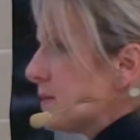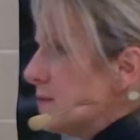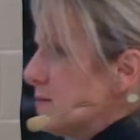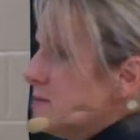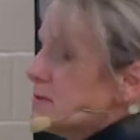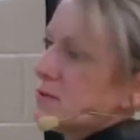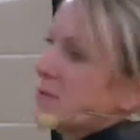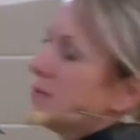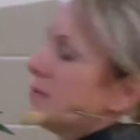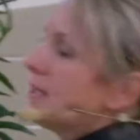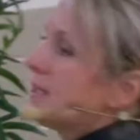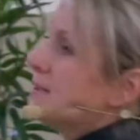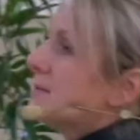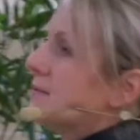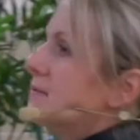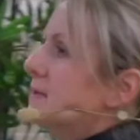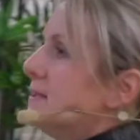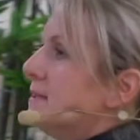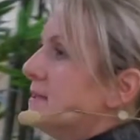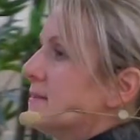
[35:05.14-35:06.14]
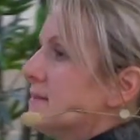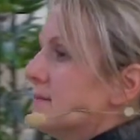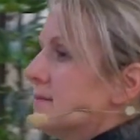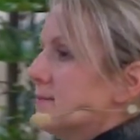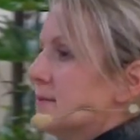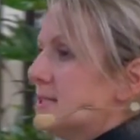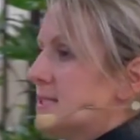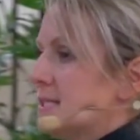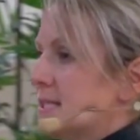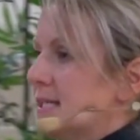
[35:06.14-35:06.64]
So now,
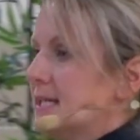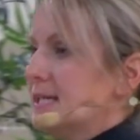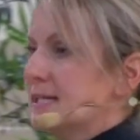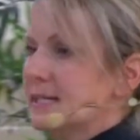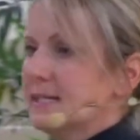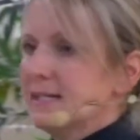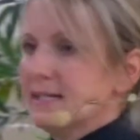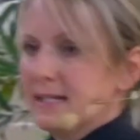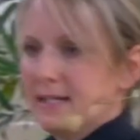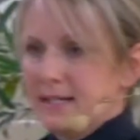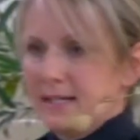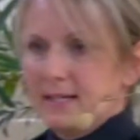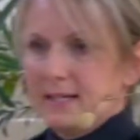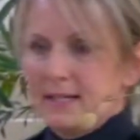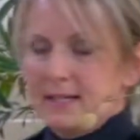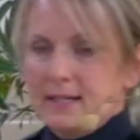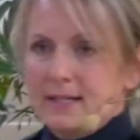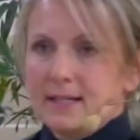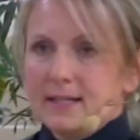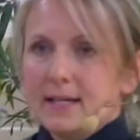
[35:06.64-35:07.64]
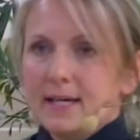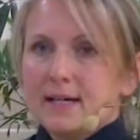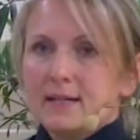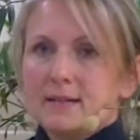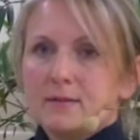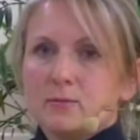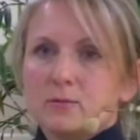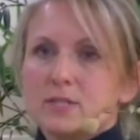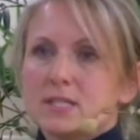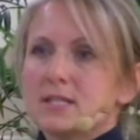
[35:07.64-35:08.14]
once again,
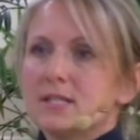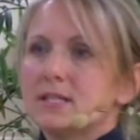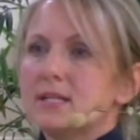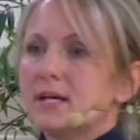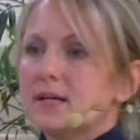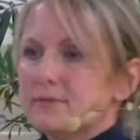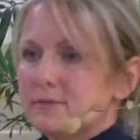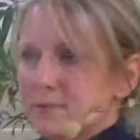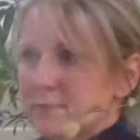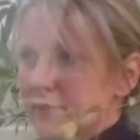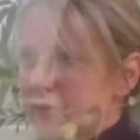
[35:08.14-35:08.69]
Callum was loved